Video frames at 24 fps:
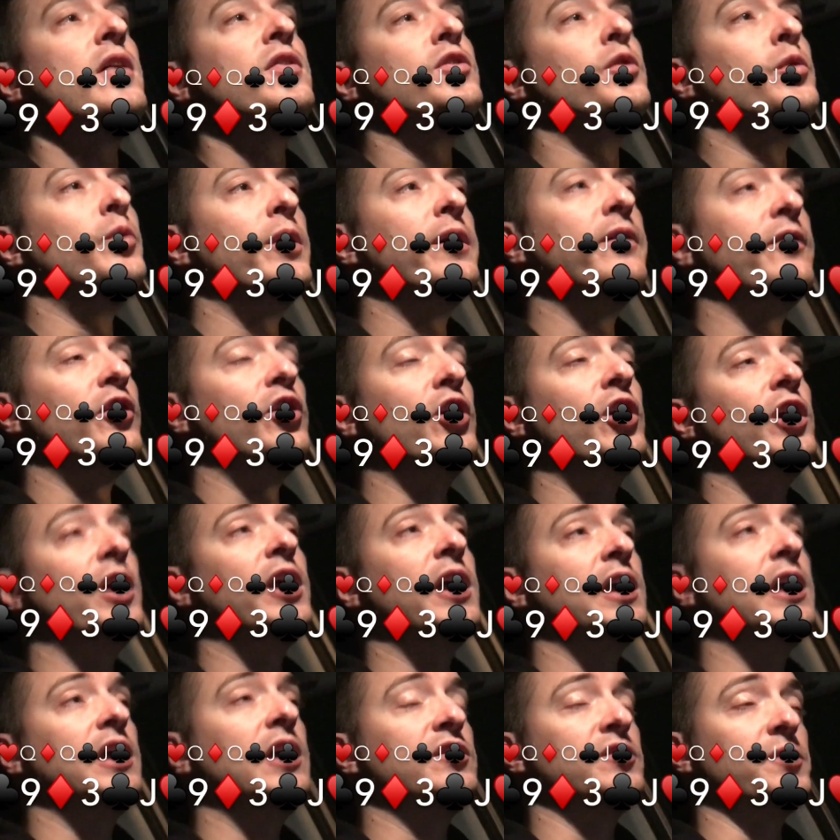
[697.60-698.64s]
The river
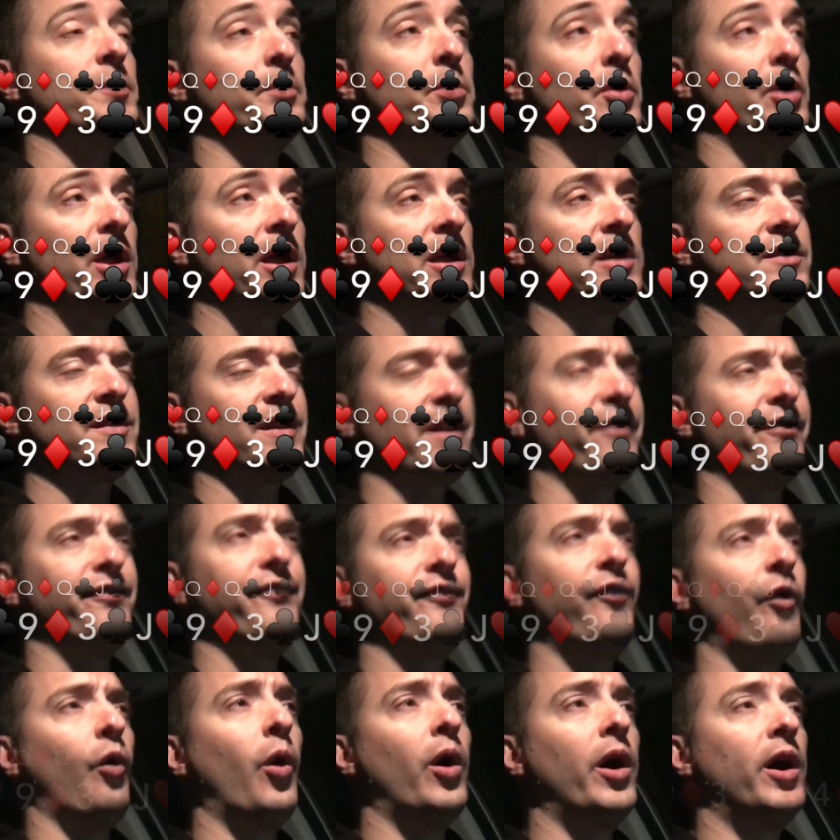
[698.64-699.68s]
is a brick. It's like a
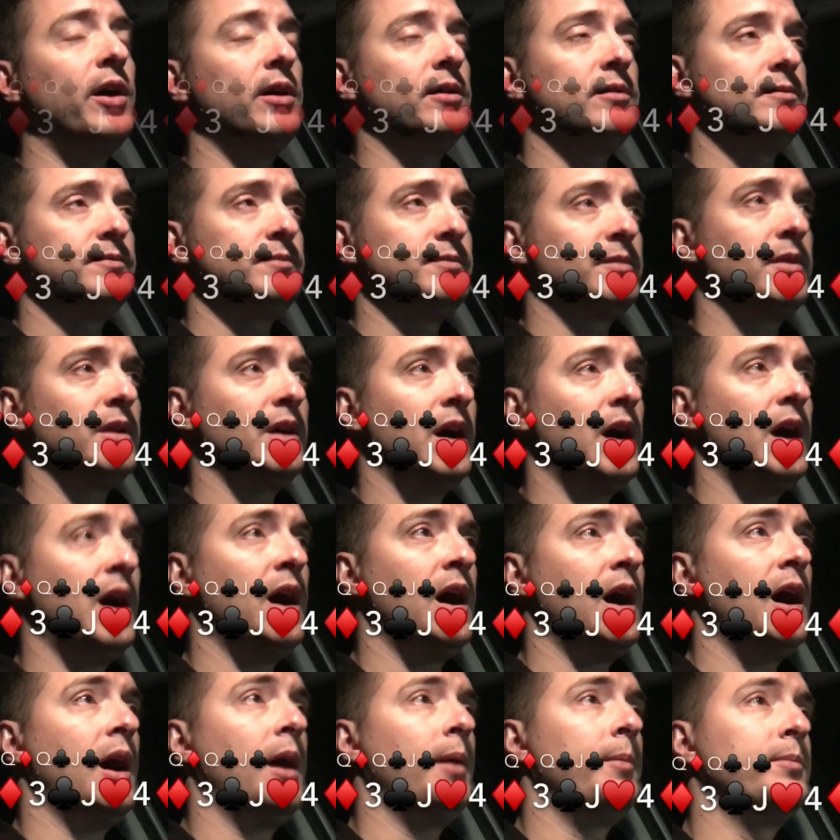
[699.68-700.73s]
four.
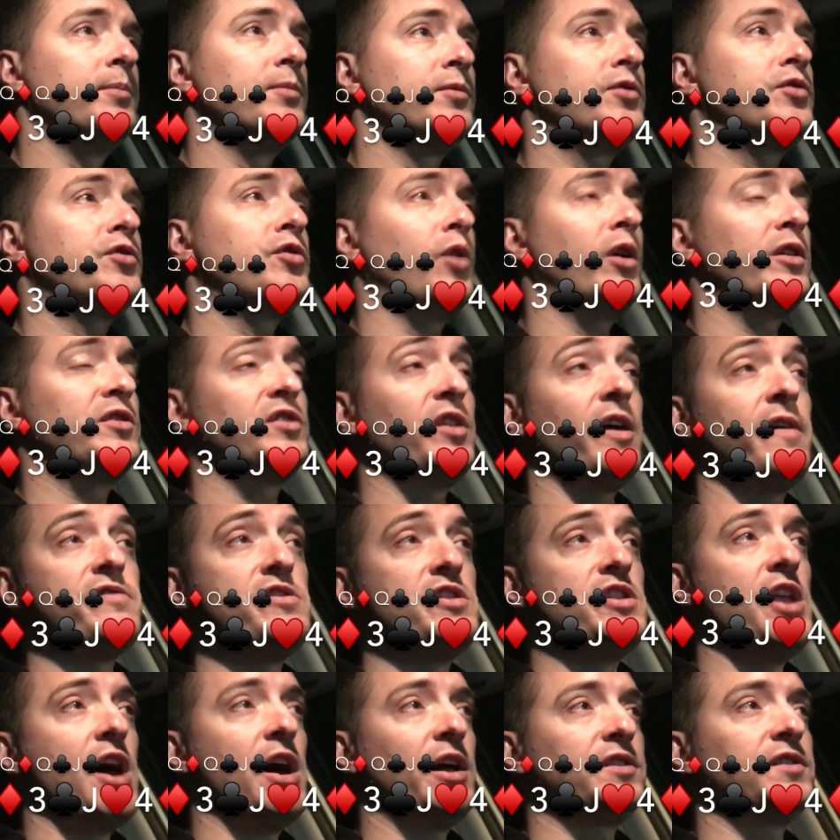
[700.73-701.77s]
Um, so I still have
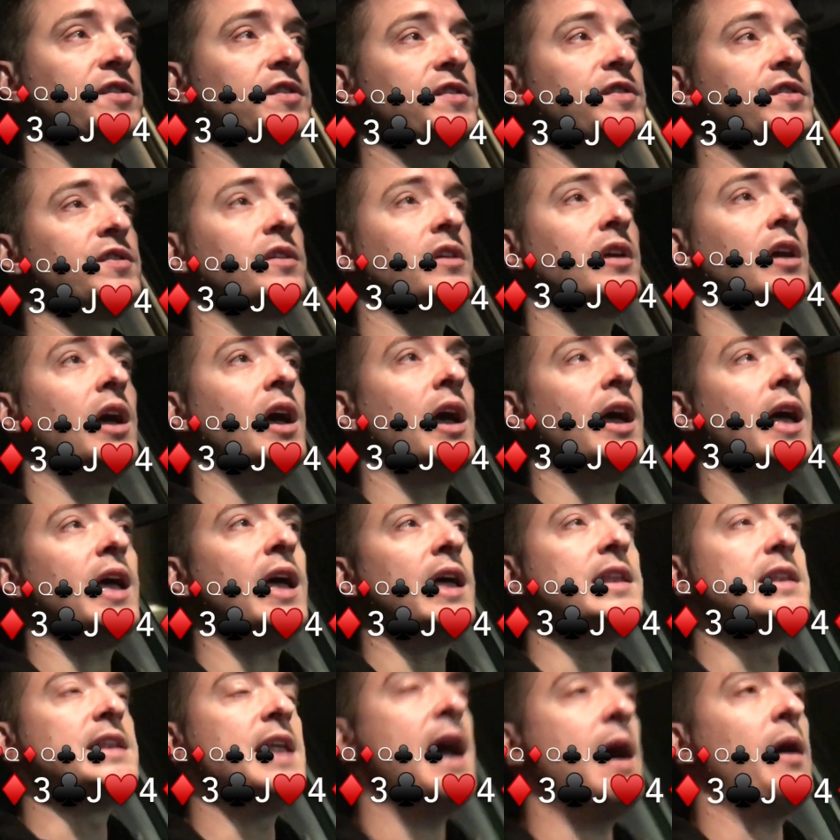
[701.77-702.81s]
the nuts.
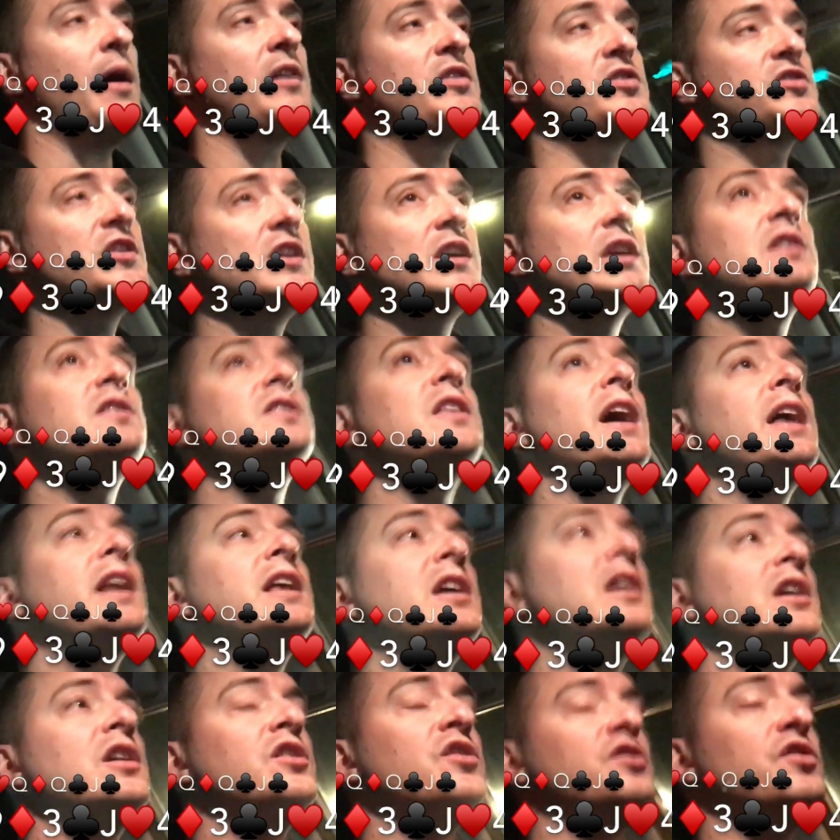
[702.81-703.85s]
Now I think that
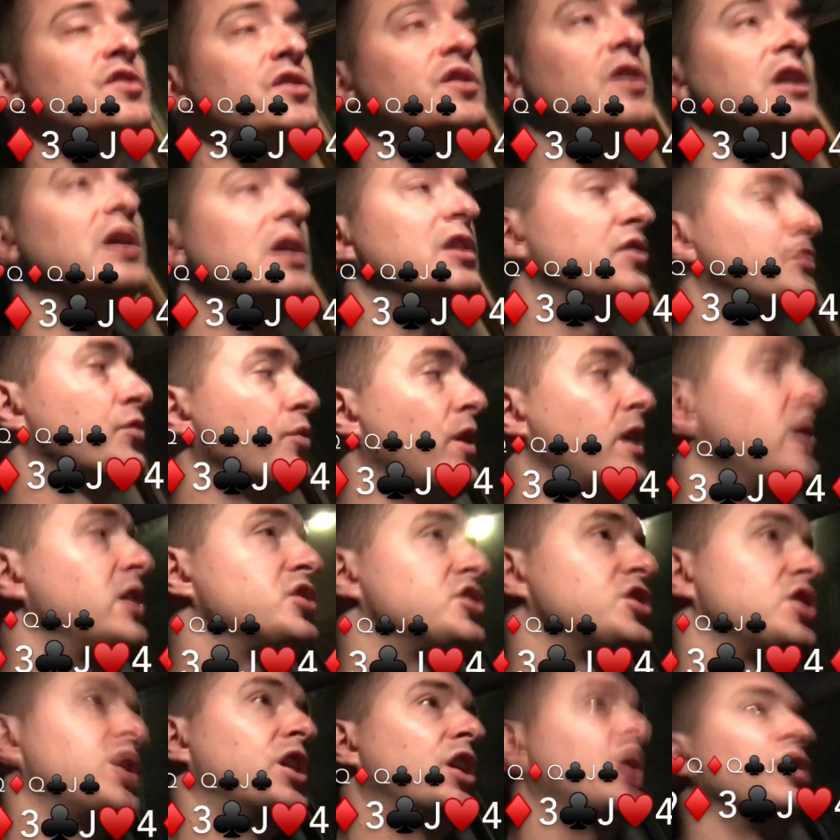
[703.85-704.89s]
his his
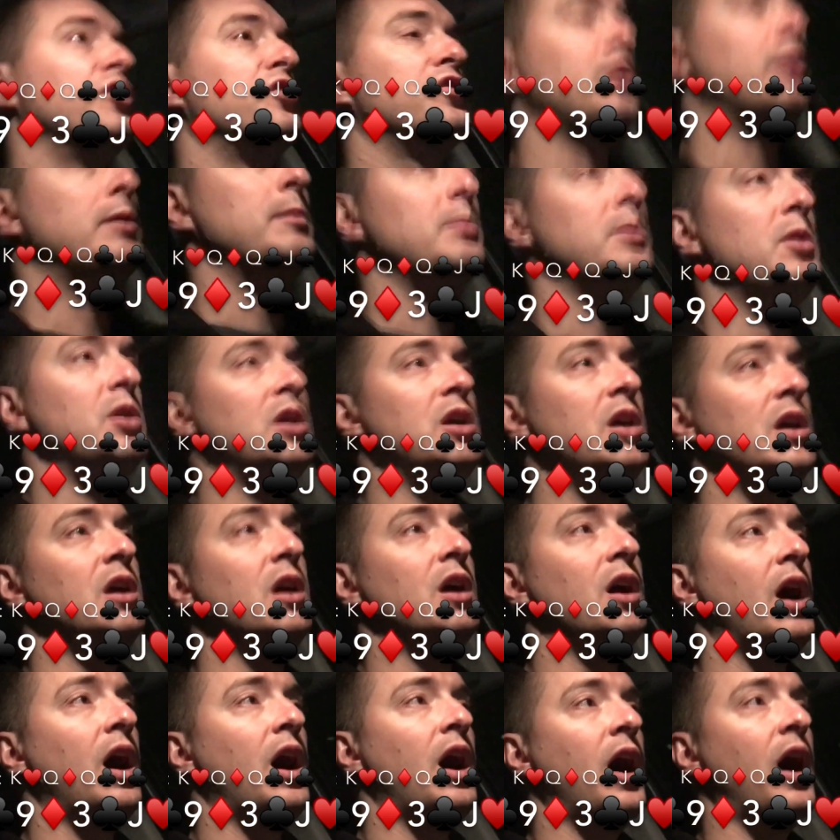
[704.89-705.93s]
range here is going to
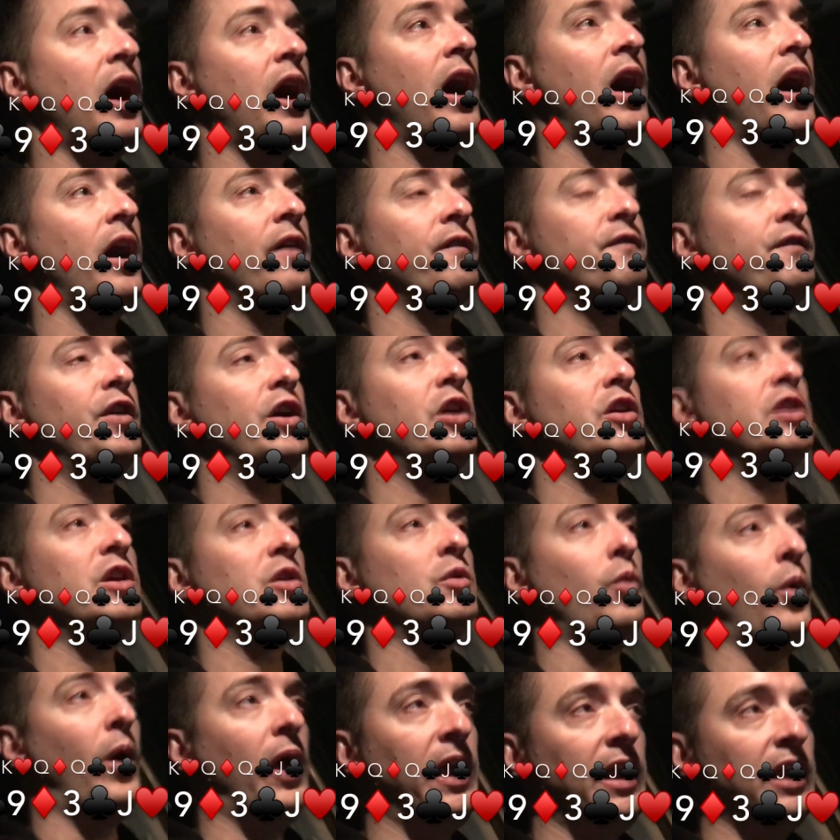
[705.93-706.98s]
be uh, fairly
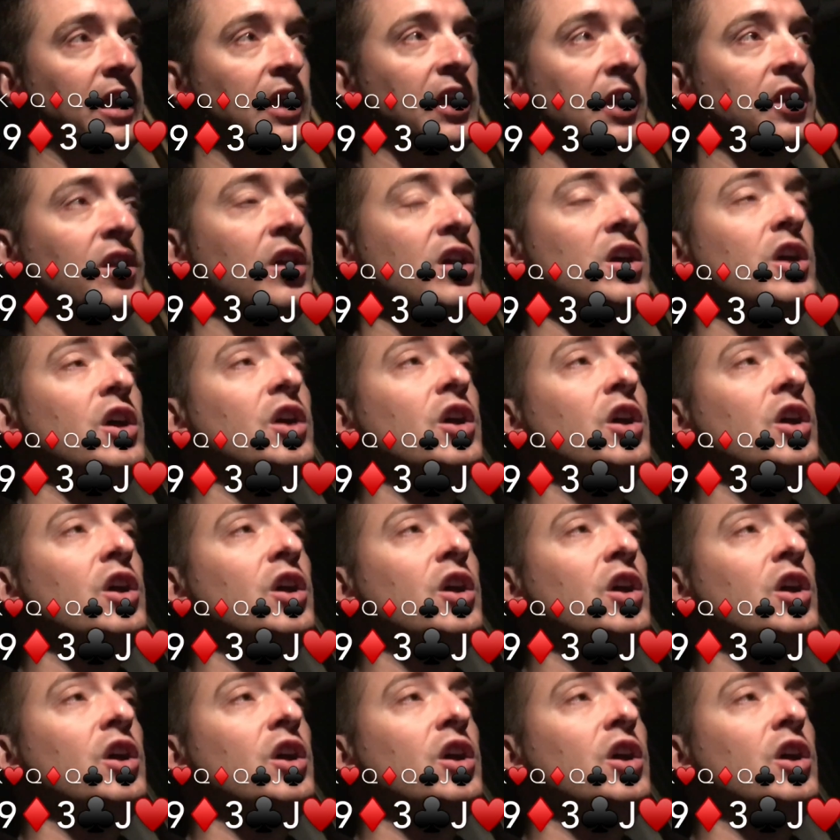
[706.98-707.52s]
weighted